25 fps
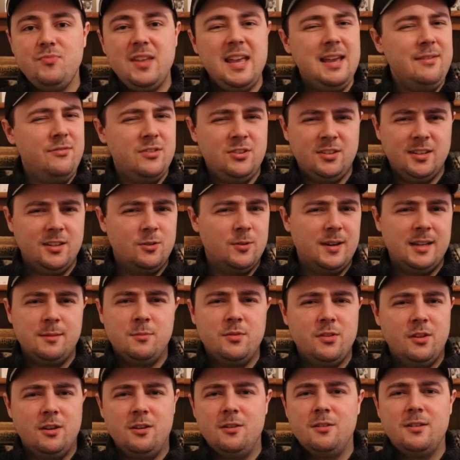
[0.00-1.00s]
every single
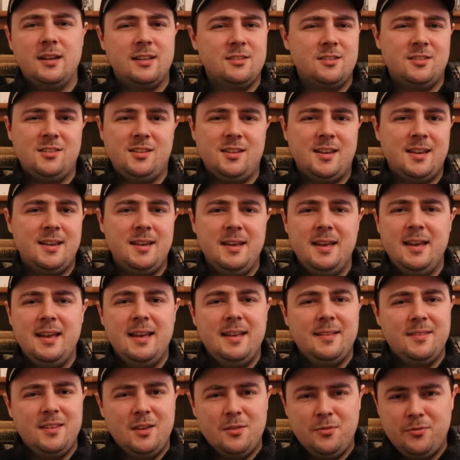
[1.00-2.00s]
element, though, as I say,
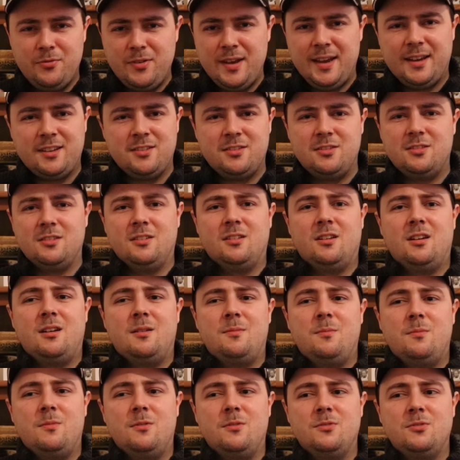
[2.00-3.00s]
the effects,
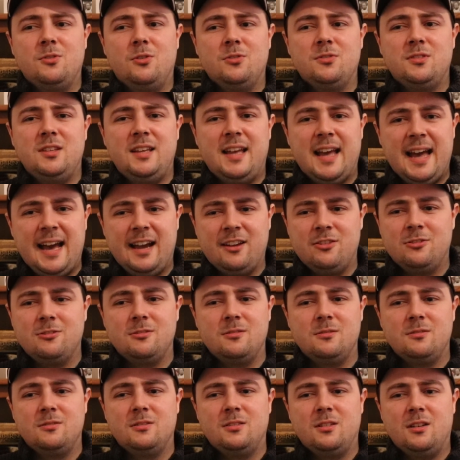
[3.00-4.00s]
of course, the
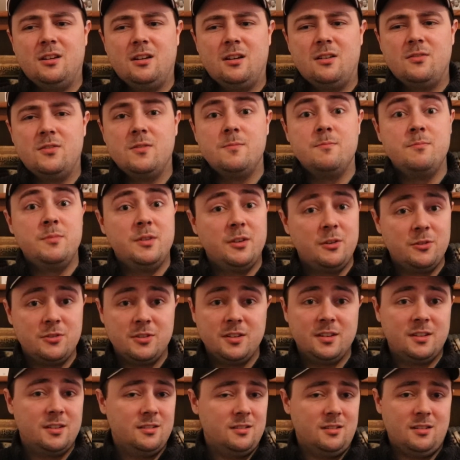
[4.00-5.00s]
action, the
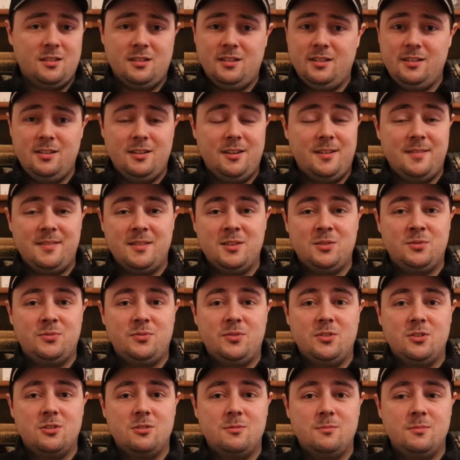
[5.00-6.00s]
music, you know, in this
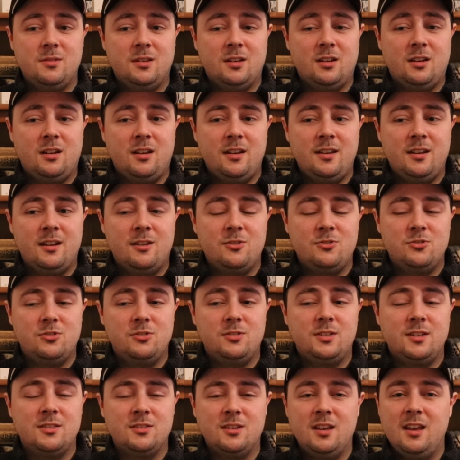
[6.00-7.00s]
film, you know,
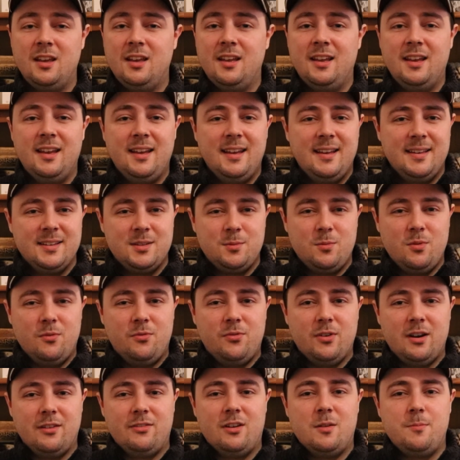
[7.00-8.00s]
truly is some of the
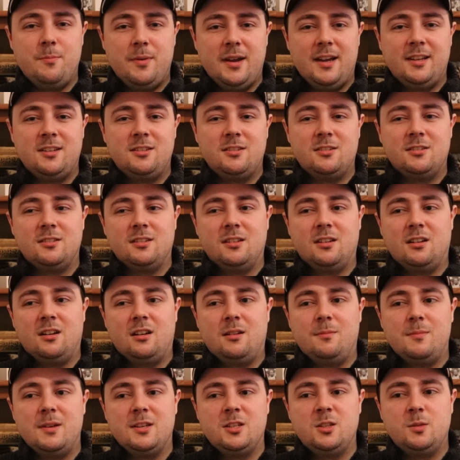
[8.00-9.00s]
very, very best,
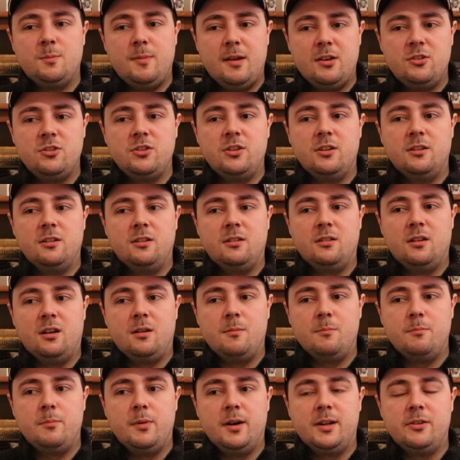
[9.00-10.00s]
especially, you know,
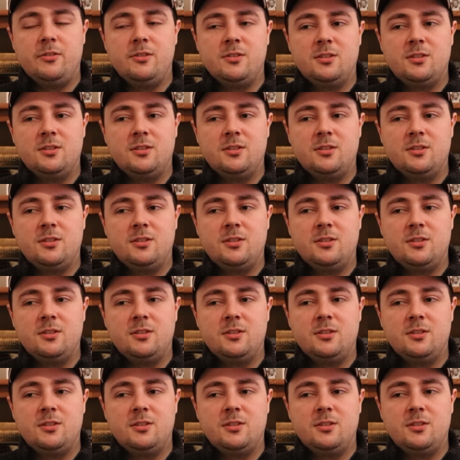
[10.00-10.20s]
Binary